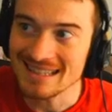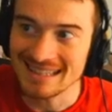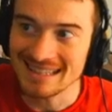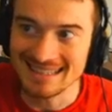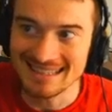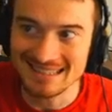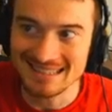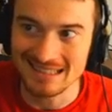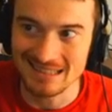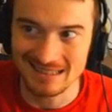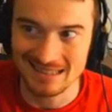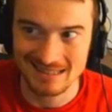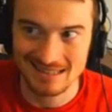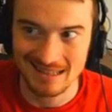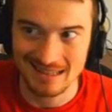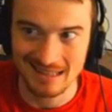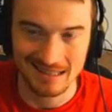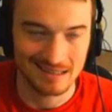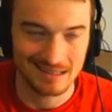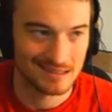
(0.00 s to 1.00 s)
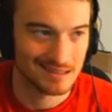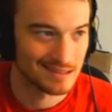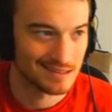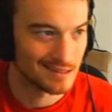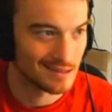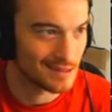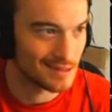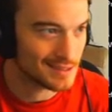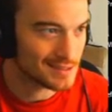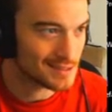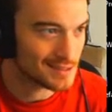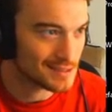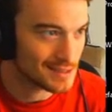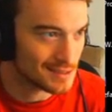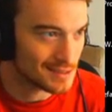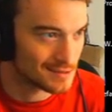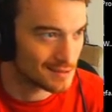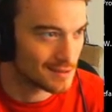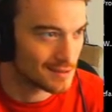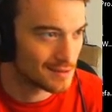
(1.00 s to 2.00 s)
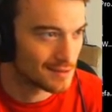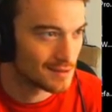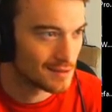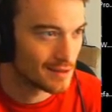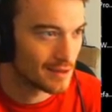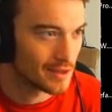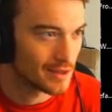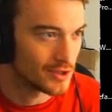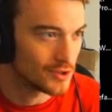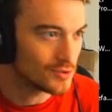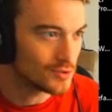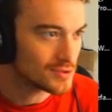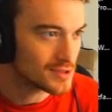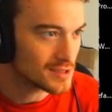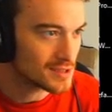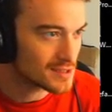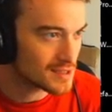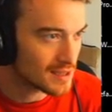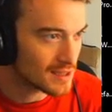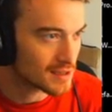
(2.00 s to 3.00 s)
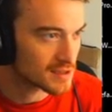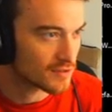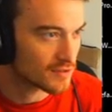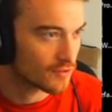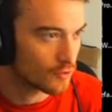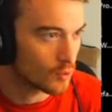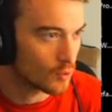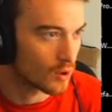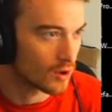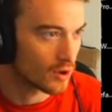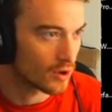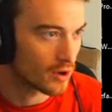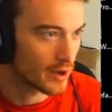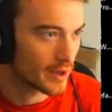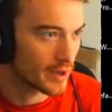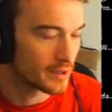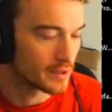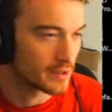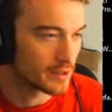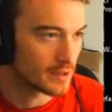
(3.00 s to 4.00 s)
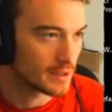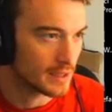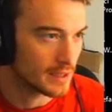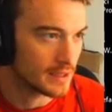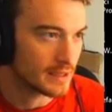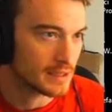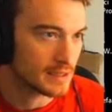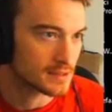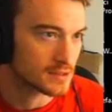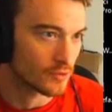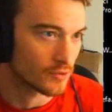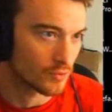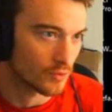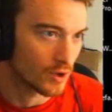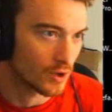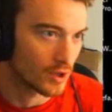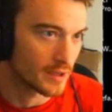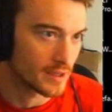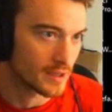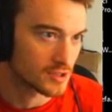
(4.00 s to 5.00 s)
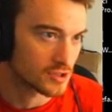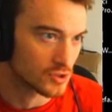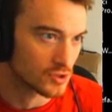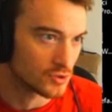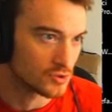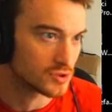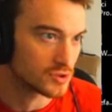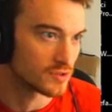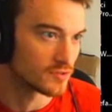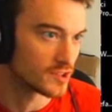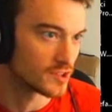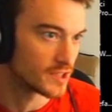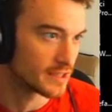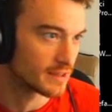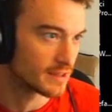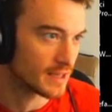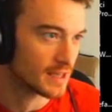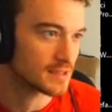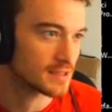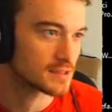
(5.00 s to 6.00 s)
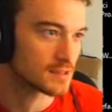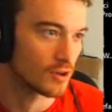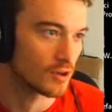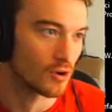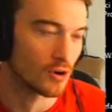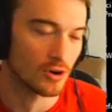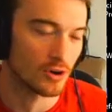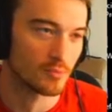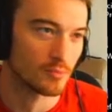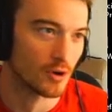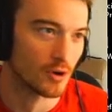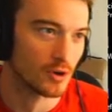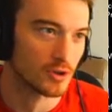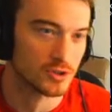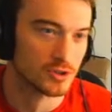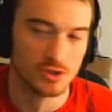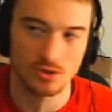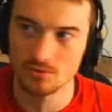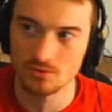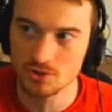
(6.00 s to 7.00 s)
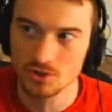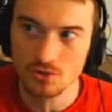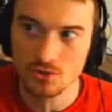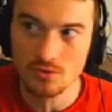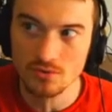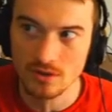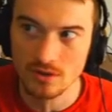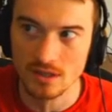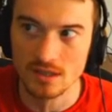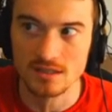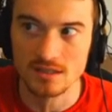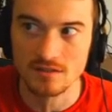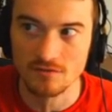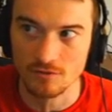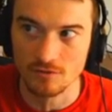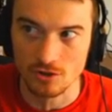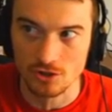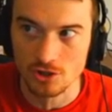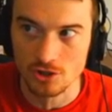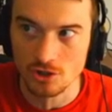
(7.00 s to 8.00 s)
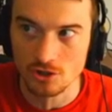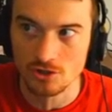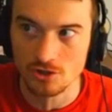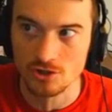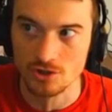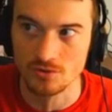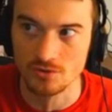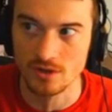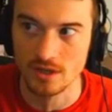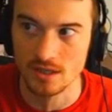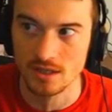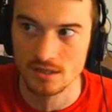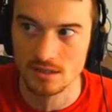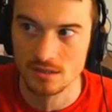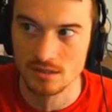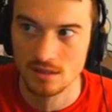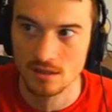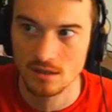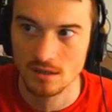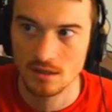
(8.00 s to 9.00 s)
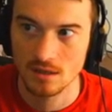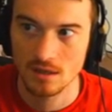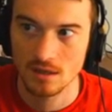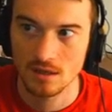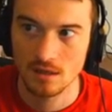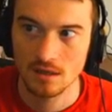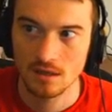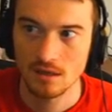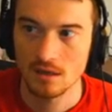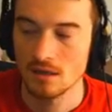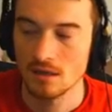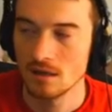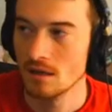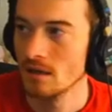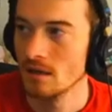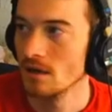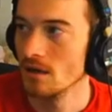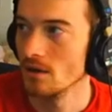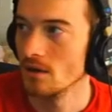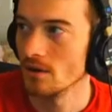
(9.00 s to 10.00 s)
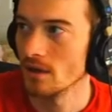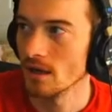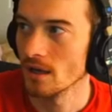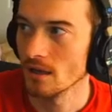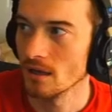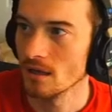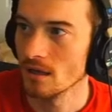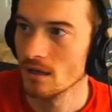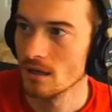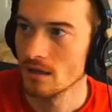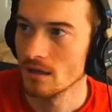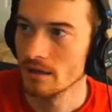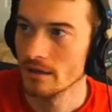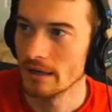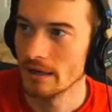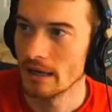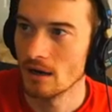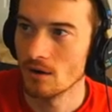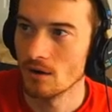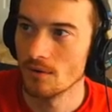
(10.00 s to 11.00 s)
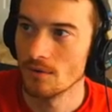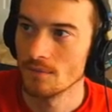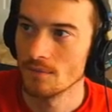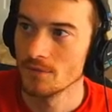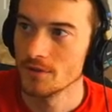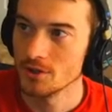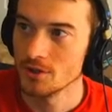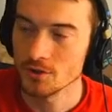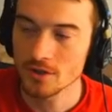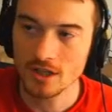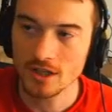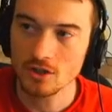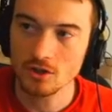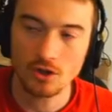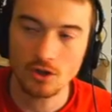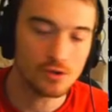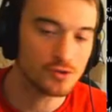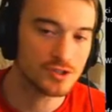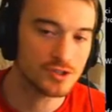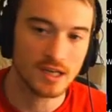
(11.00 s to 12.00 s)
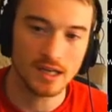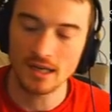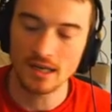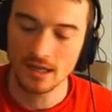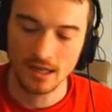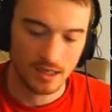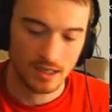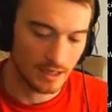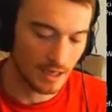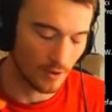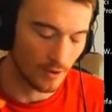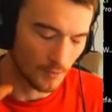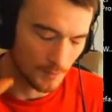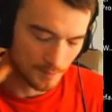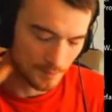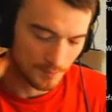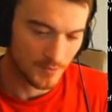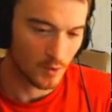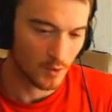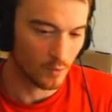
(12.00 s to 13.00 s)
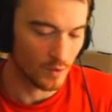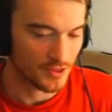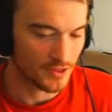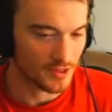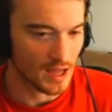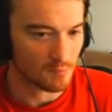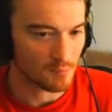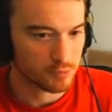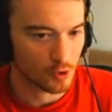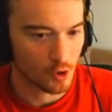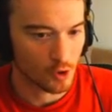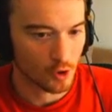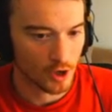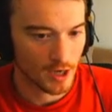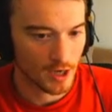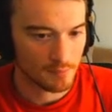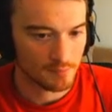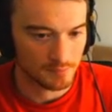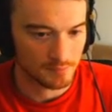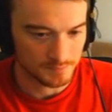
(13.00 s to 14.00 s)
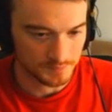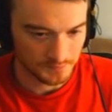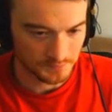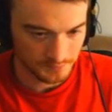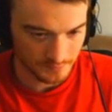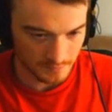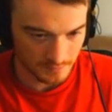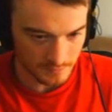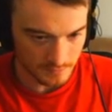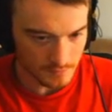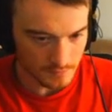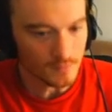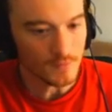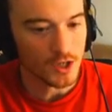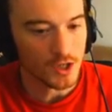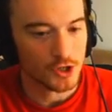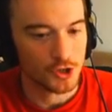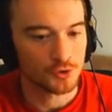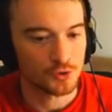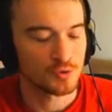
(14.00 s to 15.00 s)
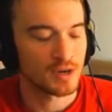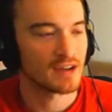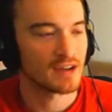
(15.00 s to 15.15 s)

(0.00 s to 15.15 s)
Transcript: easiest thing. This is easy. Using DS4 and getting it to run exclusively, that's the hard part. So do this, for sure do this. Okay? Now, you can close that. Now, with that program, you never